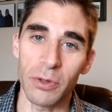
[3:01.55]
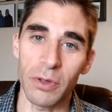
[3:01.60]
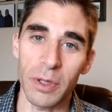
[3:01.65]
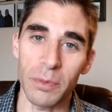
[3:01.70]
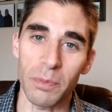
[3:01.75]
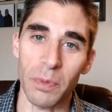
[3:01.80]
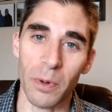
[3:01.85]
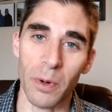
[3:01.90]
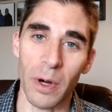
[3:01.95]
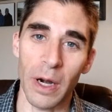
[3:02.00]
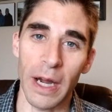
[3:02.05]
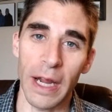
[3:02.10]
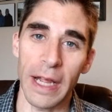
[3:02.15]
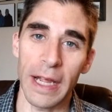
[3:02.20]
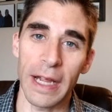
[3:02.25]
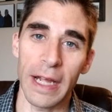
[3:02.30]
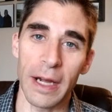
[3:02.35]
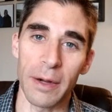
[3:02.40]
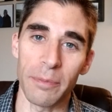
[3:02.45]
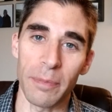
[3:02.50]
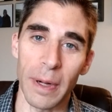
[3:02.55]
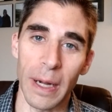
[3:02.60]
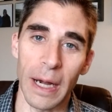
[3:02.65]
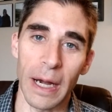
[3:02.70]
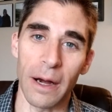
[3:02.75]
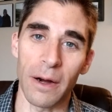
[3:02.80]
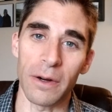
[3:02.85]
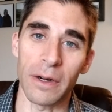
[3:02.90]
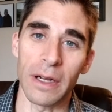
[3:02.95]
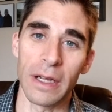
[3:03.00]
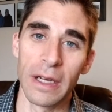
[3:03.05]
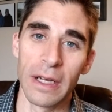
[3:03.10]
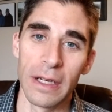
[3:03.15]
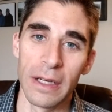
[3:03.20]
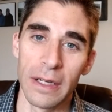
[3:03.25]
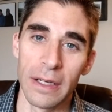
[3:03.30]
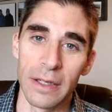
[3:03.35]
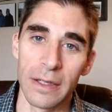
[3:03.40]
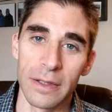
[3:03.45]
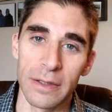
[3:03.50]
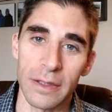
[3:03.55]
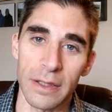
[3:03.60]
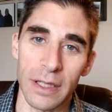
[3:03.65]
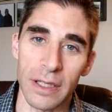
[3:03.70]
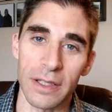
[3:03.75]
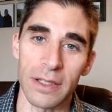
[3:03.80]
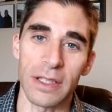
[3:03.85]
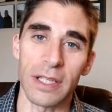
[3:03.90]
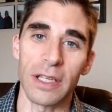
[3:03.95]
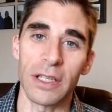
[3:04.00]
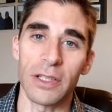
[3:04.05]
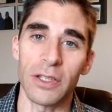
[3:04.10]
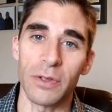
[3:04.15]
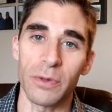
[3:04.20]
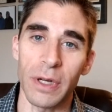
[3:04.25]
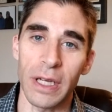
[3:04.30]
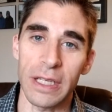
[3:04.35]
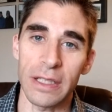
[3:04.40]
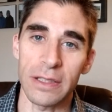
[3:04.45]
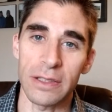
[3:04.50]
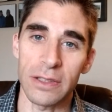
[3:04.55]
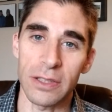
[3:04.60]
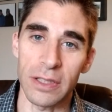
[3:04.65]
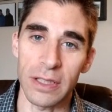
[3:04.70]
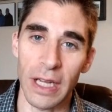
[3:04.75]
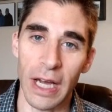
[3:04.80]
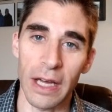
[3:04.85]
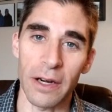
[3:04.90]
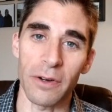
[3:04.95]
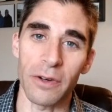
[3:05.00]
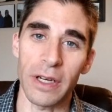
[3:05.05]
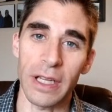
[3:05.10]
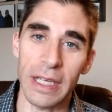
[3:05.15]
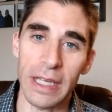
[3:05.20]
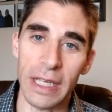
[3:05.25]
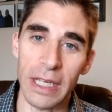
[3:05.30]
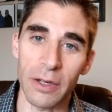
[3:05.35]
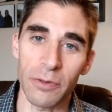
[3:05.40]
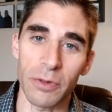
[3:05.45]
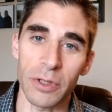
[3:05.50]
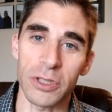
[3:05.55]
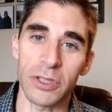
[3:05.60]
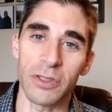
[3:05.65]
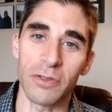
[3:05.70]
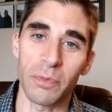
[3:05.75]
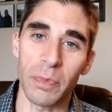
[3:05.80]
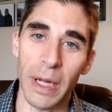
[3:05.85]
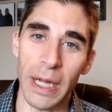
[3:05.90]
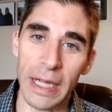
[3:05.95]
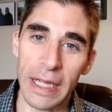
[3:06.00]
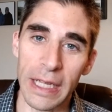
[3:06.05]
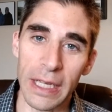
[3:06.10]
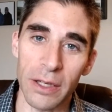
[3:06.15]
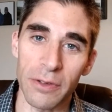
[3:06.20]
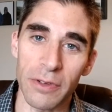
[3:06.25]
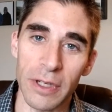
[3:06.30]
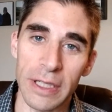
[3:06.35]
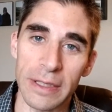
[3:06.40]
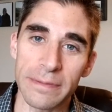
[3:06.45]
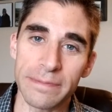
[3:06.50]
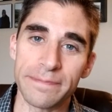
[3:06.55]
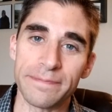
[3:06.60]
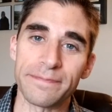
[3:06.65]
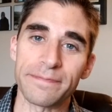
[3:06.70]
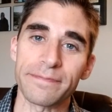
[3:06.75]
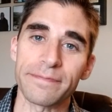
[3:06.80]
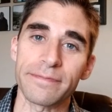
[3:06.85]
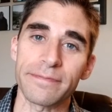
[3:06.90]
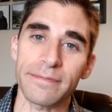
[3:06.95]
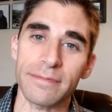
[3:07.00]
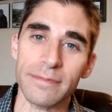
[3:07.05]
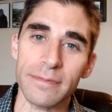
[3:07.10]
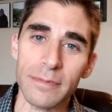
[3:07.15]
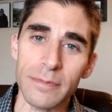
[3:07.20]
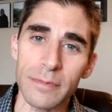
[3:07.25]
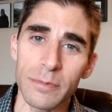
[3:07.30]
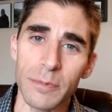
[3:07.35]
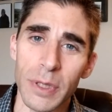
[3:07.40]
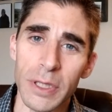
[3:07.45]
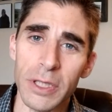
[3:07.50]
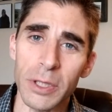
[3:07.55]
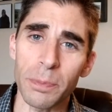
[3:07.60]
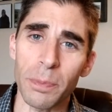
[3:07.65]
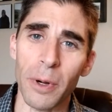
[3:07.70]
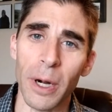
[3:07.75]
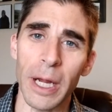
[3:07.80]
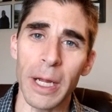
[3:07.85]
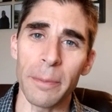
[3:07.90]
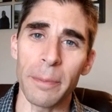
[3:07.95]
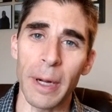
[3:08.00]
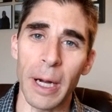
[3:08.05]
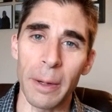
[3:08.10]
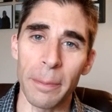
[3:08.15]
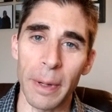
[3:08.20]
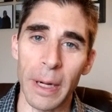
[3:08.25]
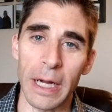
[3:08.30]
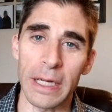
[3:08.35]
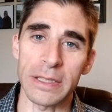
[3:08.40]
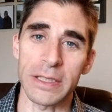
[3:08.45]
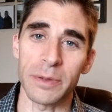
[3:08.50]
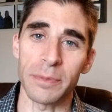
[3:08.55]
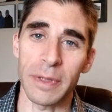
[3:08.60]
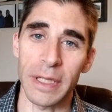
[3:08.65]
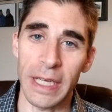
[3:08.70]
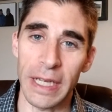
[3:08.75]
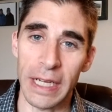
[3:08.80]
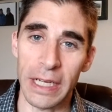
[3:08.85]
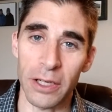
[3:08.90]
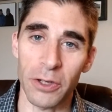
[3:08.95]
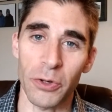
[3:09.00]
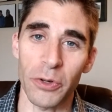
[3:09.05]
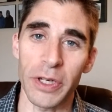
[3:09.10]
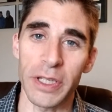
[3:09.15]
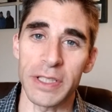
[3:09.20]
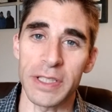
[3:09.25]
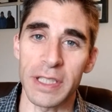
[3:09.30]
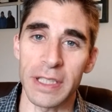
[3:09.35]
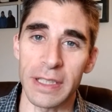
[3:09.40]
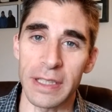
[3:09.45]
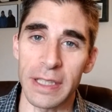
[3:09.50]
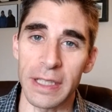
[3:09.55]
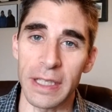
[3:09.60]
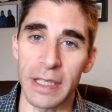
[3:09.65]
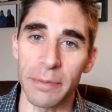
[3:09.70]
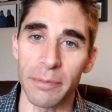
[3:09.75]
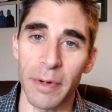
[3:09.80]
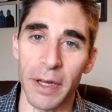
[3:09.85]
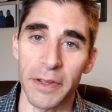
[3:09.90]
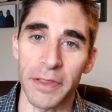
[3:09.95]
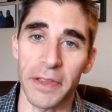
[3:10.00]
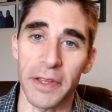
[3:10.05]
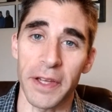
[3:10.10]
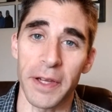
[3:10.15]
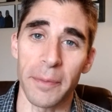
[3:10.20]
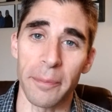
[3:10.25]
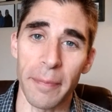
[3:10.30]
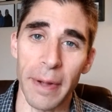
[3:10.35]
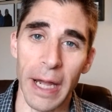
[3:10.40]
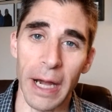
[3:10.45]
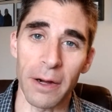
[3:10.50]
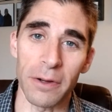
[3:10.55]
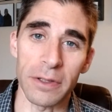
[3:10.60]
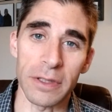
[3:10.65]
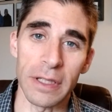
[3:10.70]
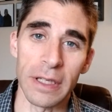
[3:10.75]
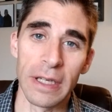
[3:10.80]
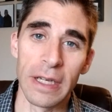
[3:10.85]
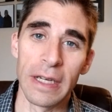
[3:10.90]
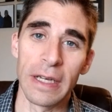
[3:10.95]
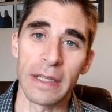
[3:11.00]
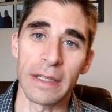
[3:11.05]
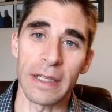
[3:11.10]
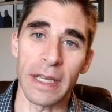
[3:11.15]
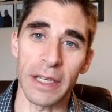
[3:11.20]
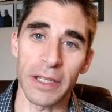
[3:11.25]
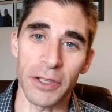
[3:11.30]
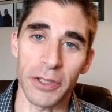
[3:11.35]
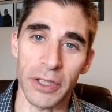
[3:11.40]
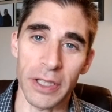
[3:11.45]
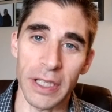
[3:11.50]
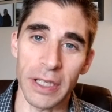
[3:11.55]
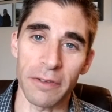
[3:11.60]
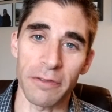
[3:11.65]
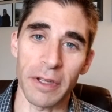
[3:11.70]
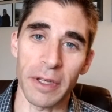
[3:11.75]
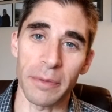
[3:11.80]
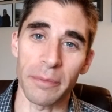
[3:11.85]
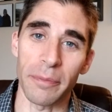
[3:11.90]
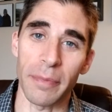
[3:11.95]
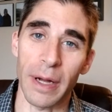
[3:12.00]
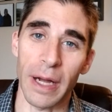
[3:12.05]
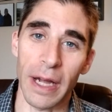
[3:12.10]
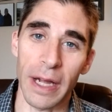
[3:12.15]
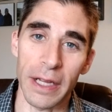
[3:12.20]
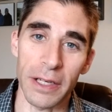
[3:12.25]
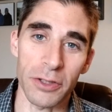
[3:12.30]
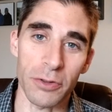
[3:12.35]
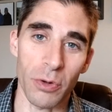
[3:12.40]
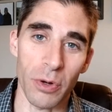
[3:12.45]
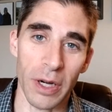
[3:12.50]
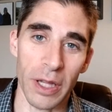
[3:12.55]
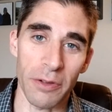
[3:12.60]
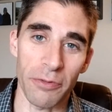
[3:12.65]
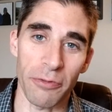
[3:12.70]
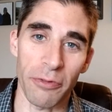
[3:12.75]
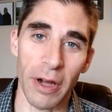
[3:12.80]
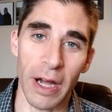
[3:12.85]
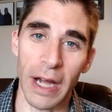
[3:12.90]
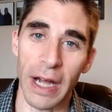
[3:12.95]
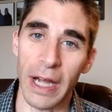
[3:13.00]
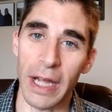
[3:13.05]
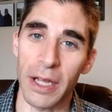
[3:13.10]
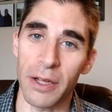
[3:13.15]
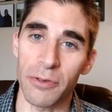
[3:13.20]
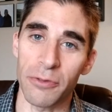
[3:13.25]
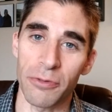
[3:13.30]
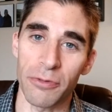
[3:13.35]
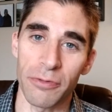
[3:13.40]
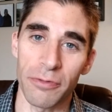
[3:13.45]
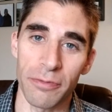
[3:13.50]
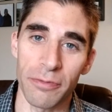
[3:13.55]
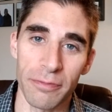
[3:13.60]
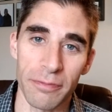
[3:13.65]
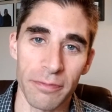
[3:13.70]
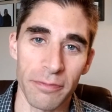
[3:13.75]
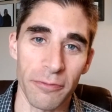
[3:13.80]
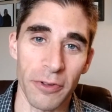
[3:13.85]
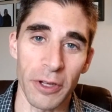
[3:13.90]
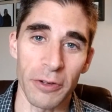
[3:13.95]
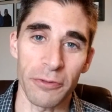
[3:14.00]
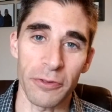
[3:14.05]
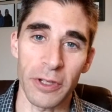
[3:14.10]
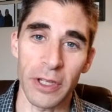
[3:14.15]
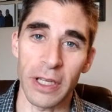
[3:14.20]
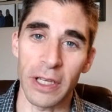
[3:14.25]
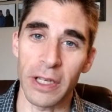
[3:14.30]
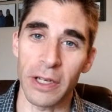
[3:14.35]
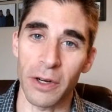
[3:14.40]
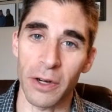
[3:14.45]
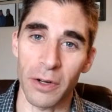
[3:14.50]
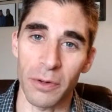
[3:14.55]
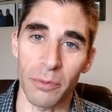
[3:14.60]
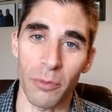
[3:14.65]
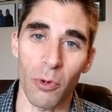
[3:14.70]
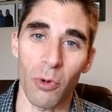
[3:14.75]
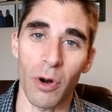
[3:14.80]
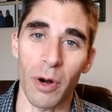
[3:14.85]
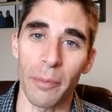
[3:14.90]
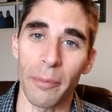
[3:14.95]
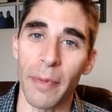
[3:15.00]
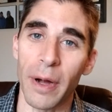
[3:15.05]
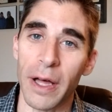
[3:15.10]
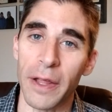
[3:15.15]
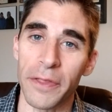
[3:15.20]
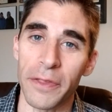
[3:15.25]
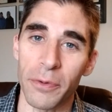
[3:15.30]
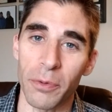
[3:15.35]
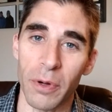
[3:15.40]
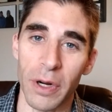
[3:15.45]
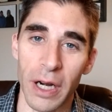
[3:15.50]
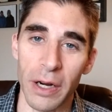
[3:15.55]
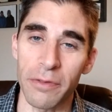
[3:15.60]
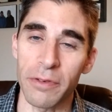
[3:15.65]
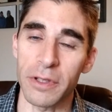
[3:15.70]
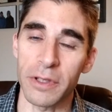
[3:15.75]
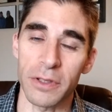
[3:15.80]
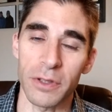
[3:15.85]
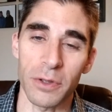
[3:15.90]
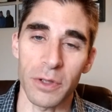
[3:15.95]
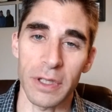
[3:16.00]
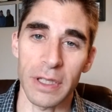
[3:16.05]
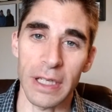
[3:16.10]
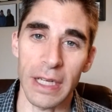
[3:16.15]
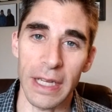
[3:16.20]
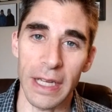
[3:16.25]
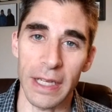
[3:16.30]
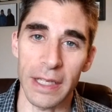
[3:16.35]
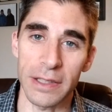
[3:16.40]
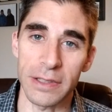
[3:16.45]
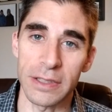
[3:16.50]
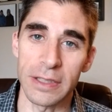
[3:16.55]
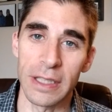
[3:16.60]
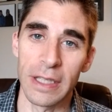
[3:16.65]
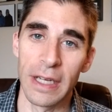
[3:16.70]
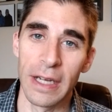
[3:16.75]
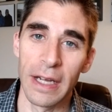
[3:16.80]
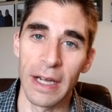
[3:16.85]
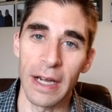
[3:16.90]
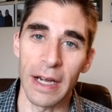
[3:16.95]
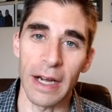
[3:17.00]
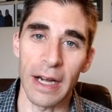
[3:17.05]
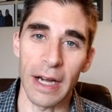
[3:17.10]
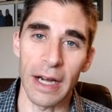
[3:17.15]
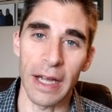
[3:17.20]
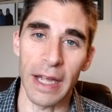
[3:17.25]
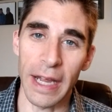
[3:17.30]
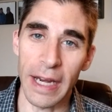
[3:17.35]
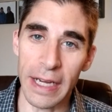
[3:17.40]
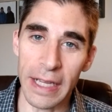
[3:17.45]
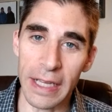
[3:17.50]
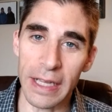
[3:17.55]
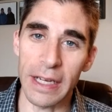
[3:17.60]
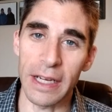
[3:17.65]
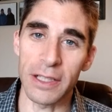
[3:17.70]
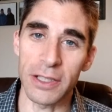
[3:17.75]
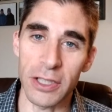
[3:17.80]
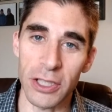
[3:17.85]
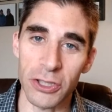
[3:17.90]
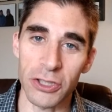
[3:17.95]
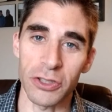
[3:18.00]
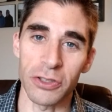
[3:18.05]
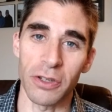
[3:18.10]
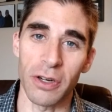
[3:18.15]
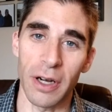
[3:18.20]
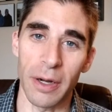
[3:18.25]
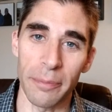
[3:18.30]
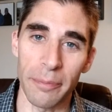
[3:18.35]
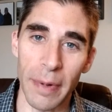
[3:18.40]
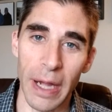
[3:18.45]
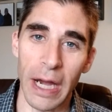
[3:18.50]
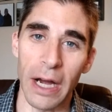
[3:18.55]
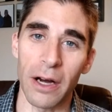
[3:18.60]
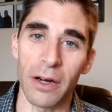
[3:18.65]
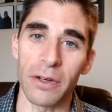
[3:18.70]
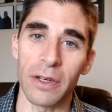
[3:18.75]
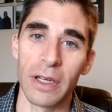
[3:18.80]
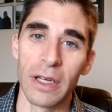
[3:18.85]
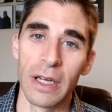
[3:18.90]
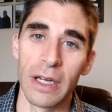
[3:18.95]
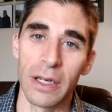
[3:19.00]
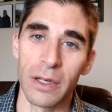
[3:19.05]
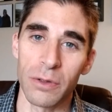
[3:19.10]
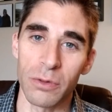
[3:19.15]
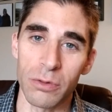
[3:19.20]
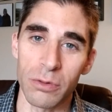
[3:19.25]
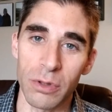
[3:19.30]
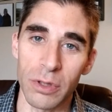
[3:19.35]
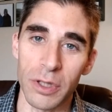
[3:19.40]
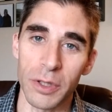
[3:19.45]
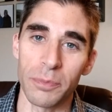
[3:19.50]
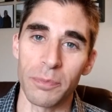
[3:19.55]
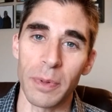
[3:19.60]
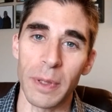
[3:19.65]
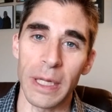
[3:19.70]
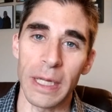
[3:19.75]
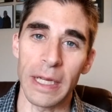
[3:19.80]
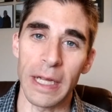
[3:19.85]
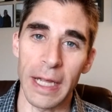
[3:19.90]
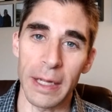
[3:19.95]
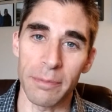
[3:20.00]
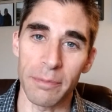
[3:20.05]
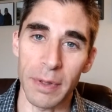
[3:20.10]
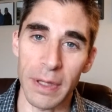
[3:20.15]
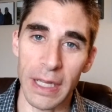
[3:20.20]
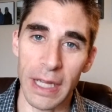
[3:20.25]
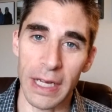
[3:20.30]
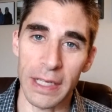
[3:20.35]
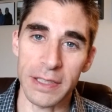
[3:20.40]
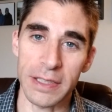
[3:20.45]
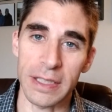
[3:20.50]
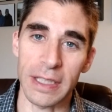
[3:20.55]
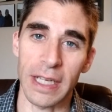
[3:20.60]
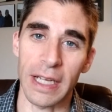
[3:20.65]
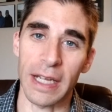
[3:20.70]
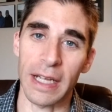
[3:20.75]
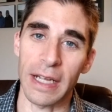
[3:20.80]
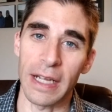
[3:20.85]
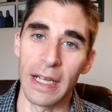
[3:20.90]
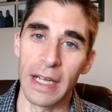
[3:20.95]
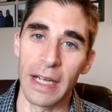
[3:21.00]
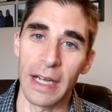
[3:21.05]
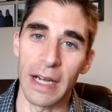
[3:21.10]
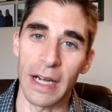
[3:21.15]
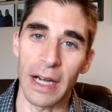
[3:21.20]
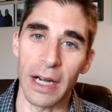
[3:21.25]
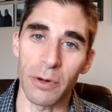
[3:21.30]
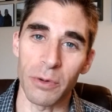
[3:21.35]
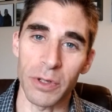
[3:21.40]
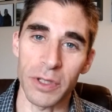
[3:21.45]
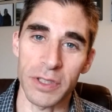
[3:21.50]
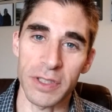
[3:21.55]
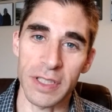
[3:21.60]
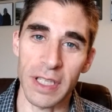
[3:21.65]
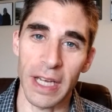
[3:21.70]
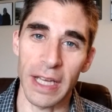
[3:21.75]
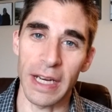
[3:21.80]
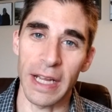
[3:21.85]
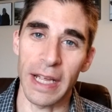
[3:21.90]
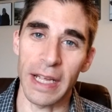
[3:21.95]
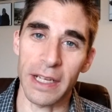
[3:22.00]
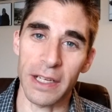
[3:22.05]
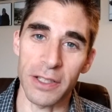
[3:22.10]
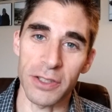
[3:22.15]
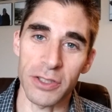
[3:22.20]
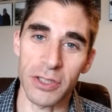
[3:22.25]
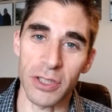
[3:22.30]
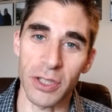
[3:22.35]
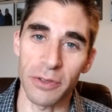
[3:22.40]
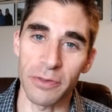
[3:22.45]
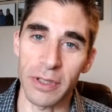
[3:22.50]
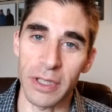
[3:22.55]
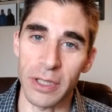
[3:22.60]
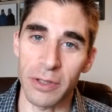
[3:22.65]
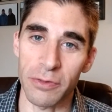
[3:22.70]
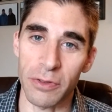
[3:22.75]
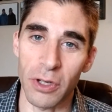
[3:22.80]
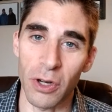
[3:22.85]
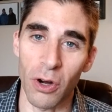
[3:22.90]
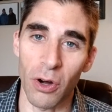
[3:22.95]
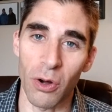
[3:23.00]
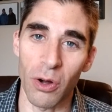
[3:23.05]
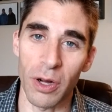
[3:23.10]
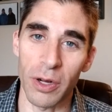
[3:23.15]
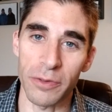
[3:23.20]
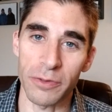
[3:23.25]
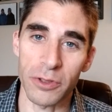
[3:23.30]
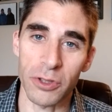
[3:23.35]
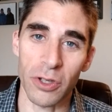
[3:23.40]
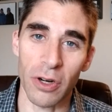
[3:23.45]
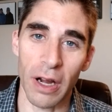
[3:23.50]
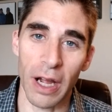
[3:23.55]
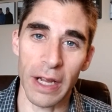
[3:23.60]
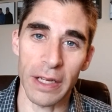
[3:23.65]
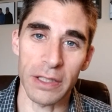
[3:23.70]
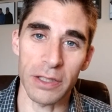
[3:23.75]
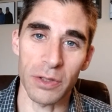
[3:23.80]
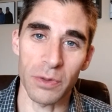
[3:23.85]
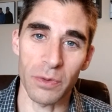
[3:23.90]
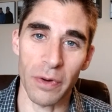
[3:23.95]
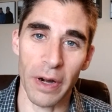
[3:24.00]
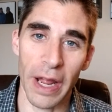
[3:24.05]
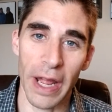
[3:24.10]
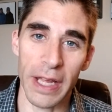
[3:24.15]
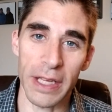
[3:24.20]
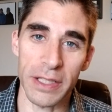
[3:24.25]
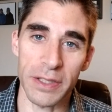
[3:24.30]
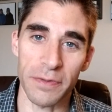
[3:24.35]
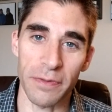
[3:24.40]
would pray about continuing to not only give what you've been giving, but to pray about possibly increasing the monthly amount that you're giving by 25, 50 or more a month, whatever the Lord leads. Any additional amount would be a blessing. We're set a conservative goal of trying to raise